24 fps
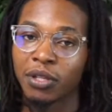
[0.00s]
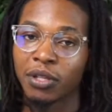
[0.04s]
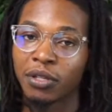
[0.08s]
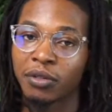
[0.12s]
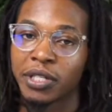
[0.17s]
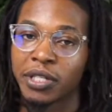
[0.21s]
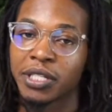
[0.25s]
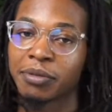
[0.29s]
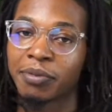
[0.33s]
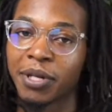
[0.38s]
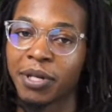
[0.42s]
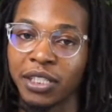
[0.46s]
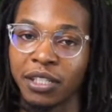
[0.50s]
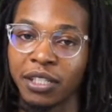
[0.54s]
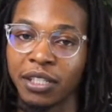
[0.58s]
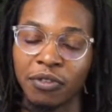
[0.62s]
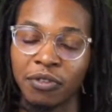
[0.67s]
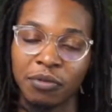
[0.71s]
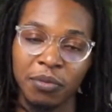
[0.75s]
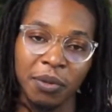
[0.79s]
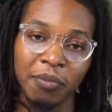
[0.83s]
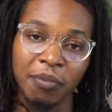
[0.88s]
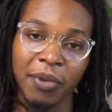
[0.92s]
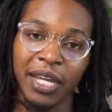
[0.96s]
you, especially if you've
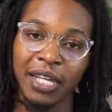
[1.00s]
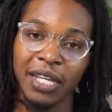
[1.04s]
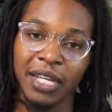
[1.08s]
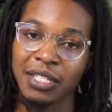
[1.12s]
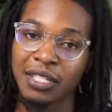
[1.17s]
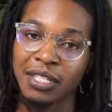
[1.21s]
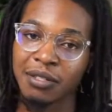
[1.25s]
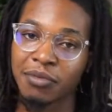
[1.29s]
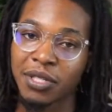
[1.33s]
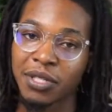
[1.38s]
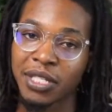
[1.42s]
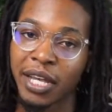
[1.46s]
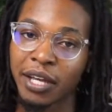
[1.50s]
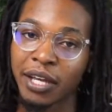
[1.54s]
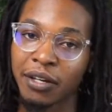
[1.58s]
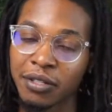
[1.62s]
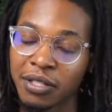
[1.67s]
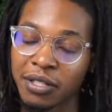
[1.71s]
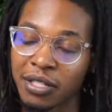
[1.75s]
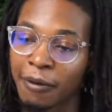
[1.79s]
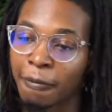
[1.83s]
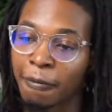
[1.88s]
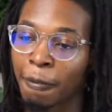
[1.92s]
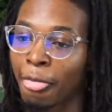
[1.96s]
been making some sales.